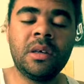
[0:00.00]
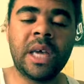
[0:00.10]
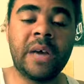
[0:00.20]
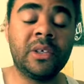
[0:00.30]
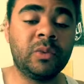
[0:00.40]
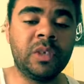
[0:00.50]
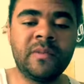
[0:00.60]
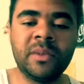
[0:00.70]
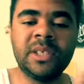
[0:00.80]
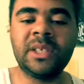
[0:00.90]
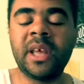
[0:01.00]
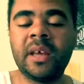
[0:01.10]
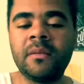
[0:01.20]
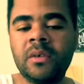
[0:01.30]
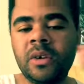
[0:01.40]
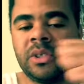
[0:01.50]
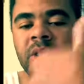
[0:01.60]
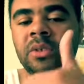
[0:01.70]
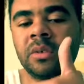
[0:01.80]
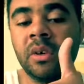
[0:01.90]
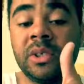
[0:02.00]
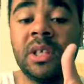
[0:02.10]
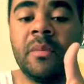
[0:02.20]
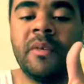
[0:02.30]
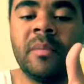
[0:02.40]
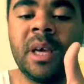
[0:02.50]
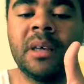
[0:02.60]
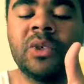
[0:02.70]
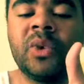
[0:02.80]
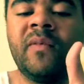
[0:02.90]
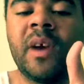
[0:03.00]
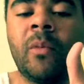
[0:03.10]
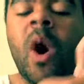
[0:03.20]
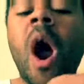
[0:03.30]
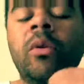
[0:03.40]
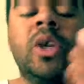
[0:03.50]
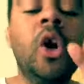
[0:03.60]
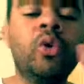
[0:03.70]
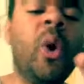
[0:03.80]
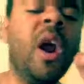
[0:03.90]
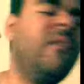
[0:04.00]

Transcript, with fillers: How to switch from this to that. Go see go see the movie The Meg. Extreme Fanboy out. Extreme